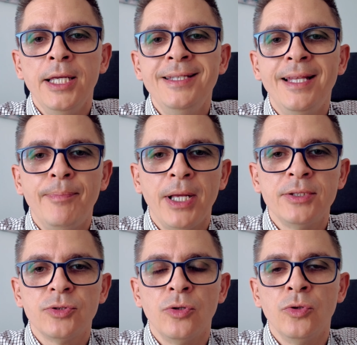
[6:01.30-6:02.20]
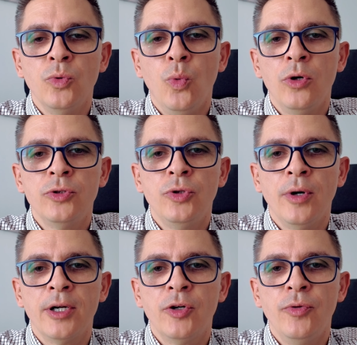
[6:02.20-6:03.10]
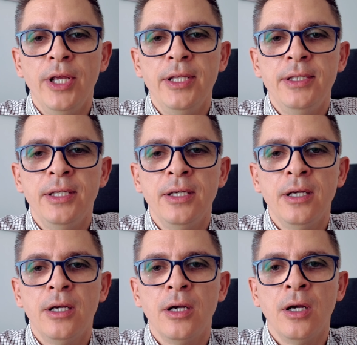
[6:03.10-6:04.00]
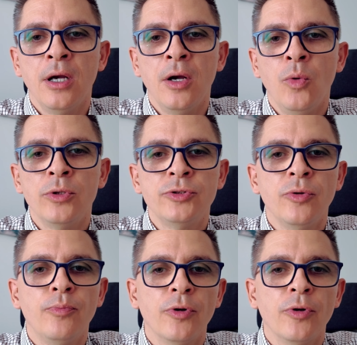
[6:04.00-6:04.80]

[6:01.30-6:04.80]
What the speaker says: it depends on what you are creating, what's your